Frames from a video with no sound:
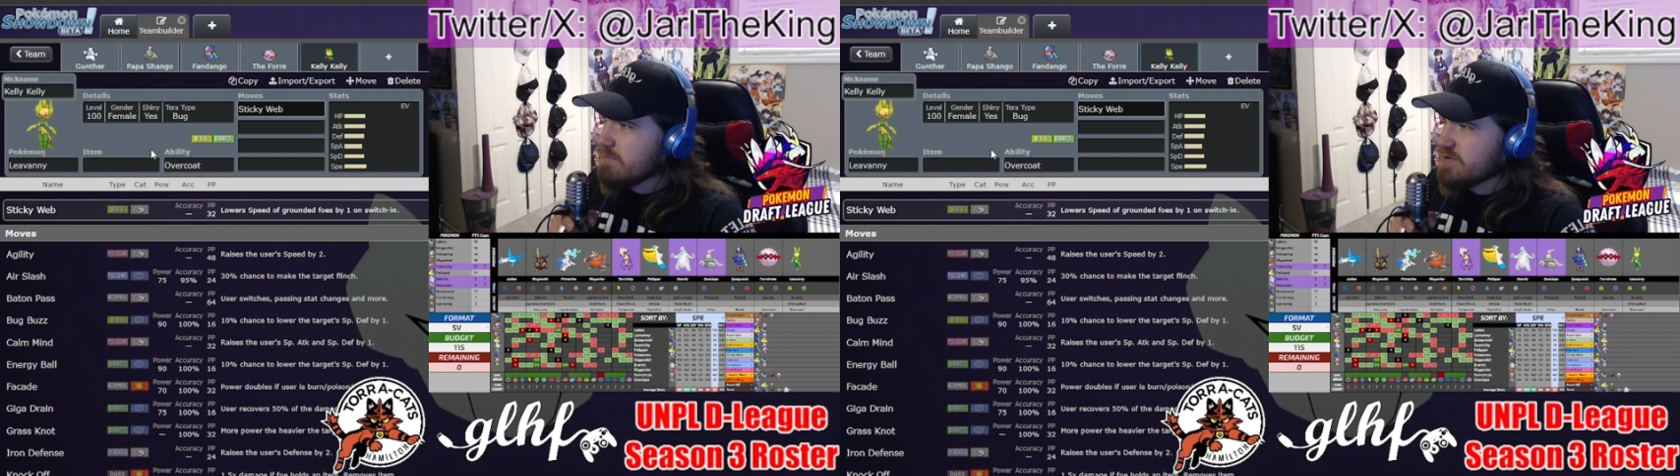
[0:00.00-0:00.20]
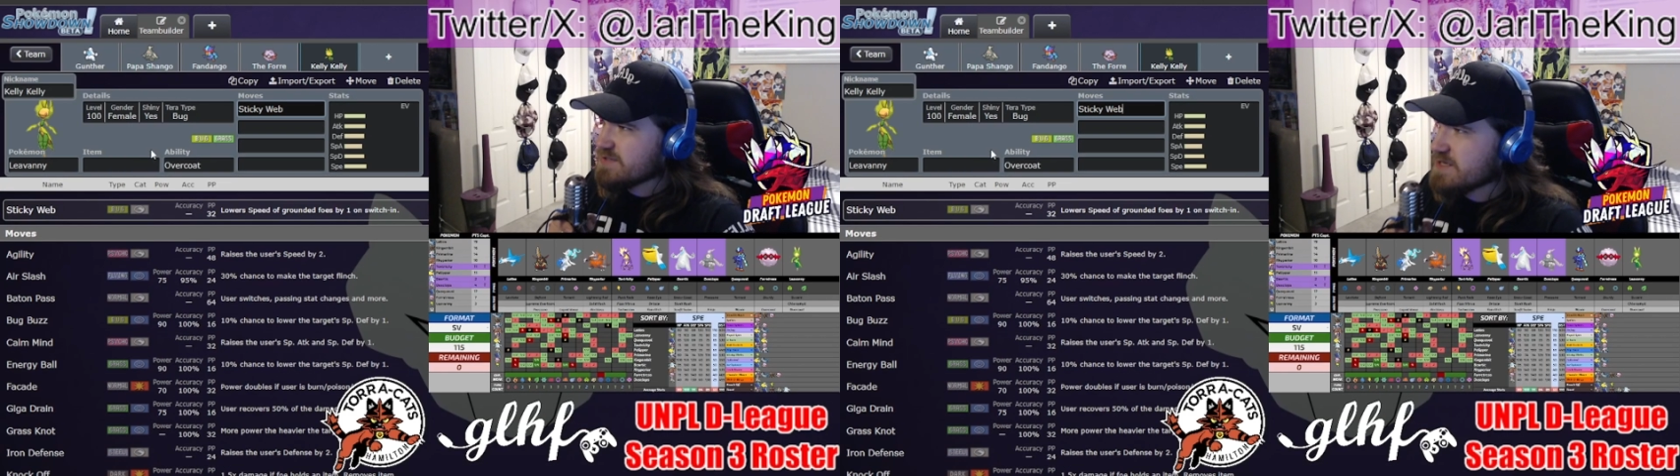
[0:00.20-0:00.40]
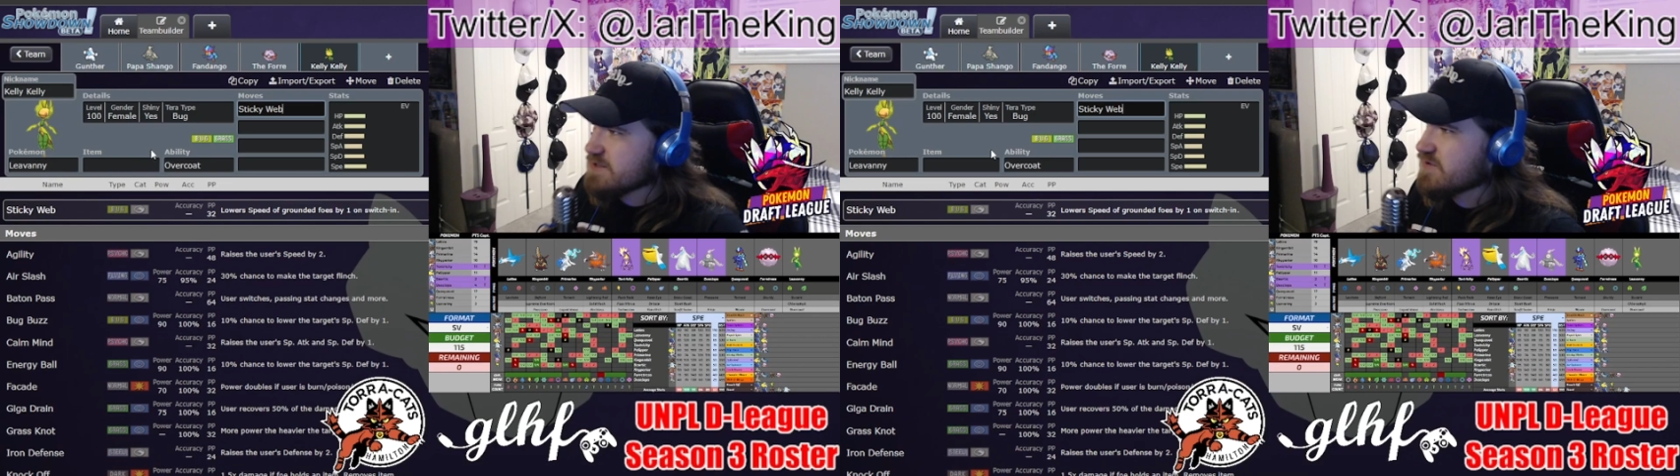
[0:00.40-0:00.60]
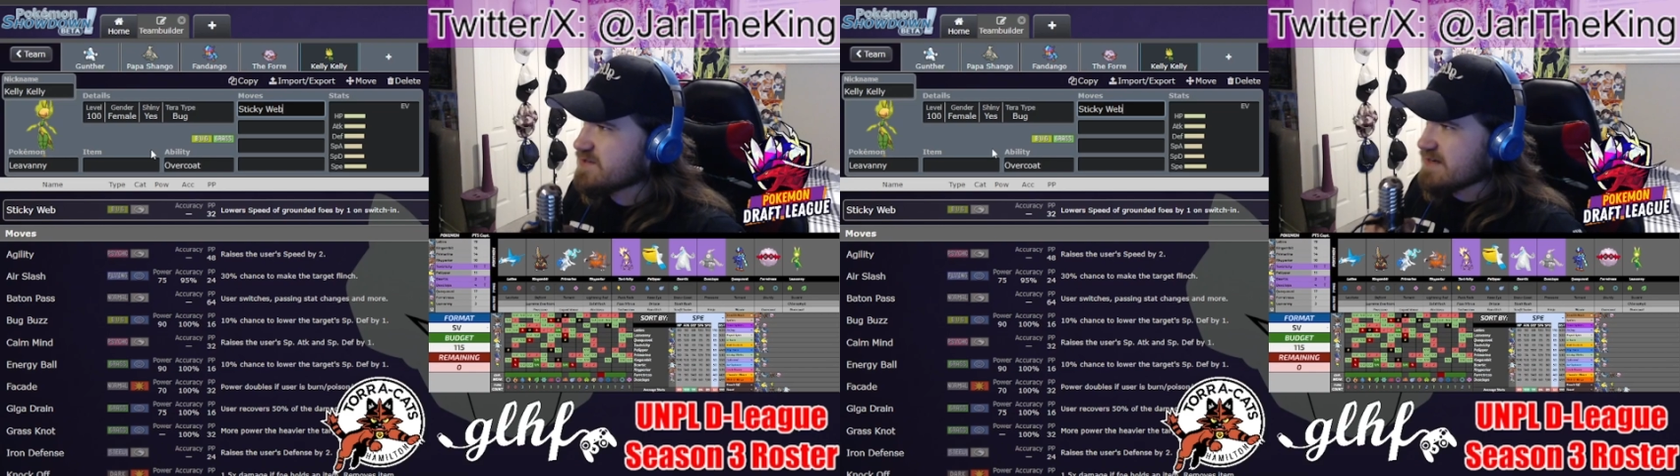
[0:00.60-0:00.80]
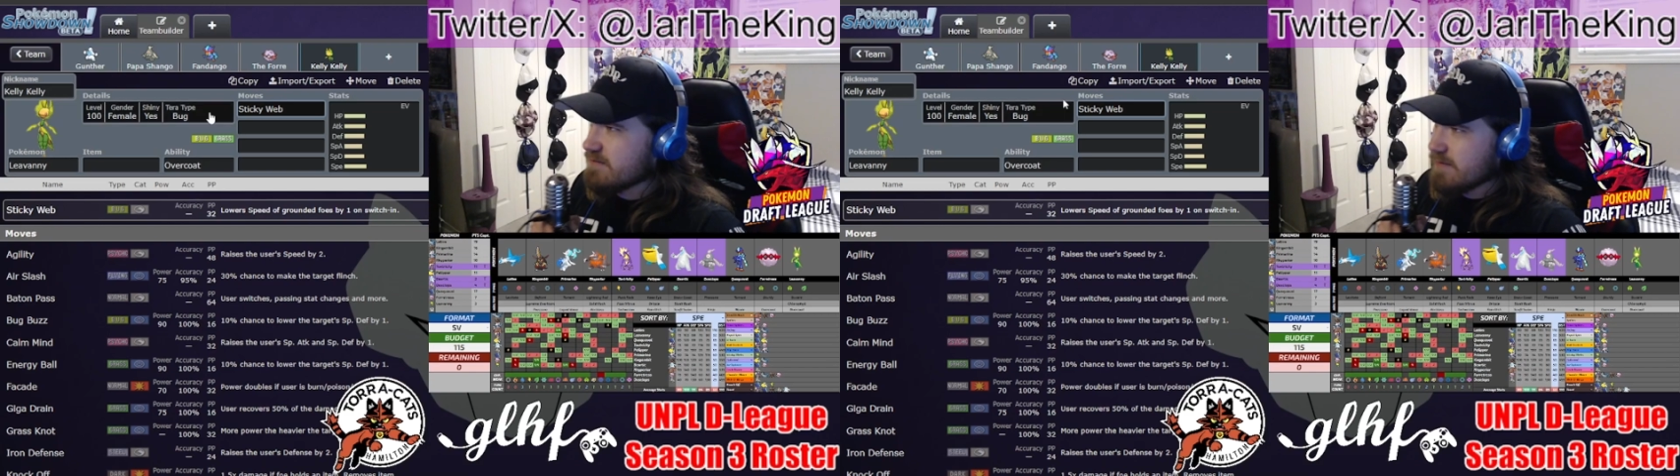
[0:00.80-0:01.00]
but mostly used for
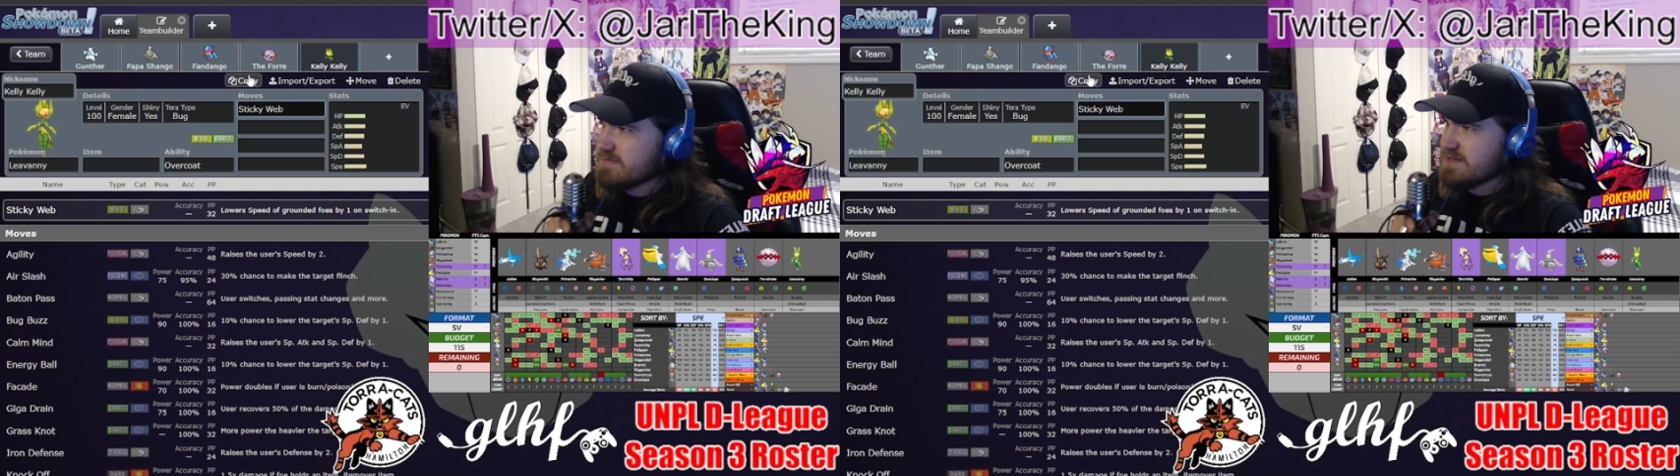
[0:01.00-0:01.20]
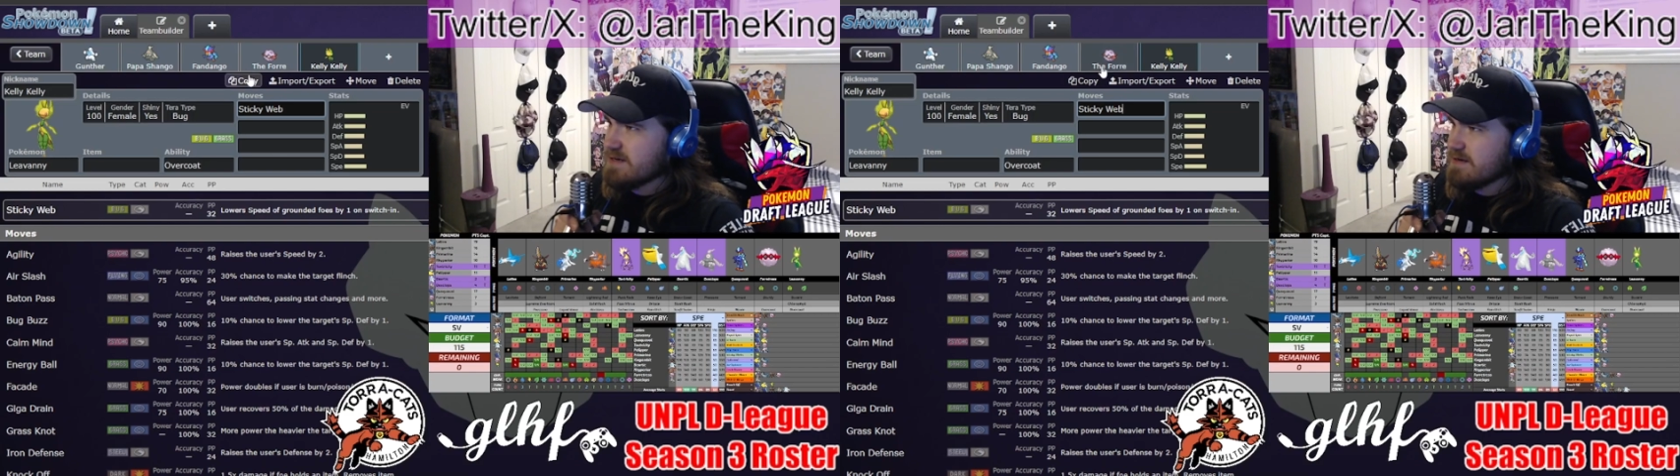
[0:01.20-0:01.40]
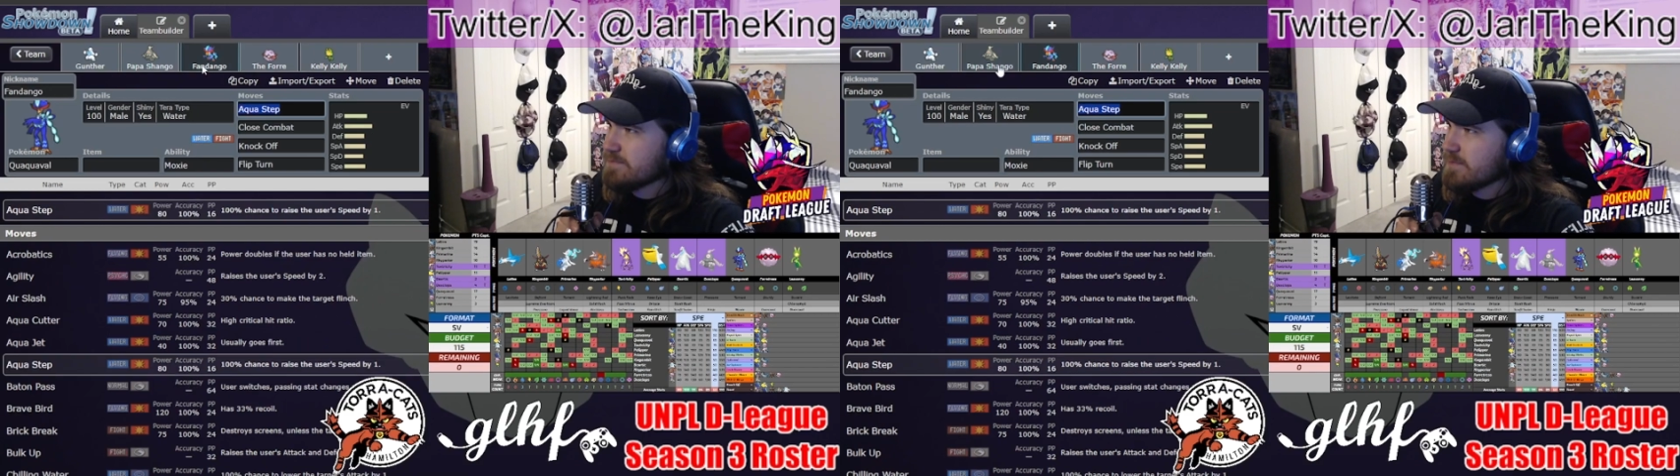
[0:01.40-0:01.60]
sticky webs.